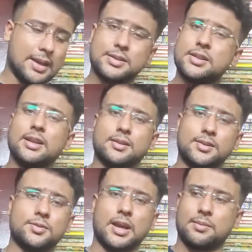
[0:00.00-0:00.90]
still,
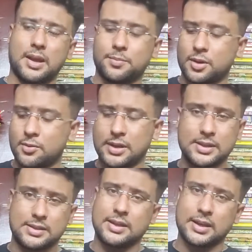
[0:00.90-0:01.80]
dude, I'm gonna rate
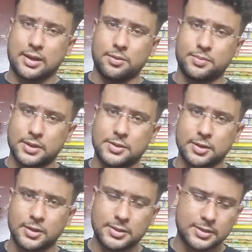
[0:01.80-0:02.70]
it 10 out of 10
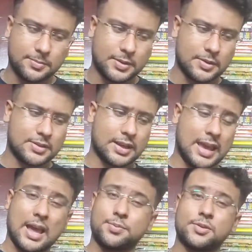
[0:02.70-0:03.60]
stars because I
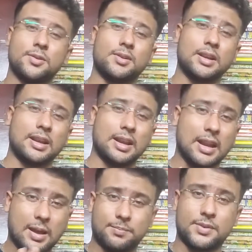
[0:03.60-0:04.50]
absolutely
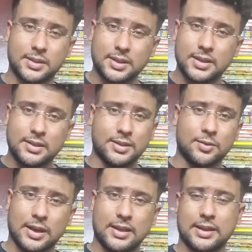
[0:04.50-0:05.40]
loved the
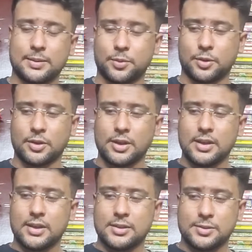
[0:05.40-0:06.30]
writing and the book.
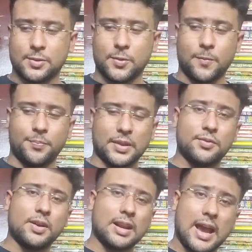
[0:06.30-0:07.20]
So if
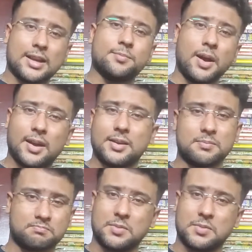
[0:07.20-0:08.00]
you liked my,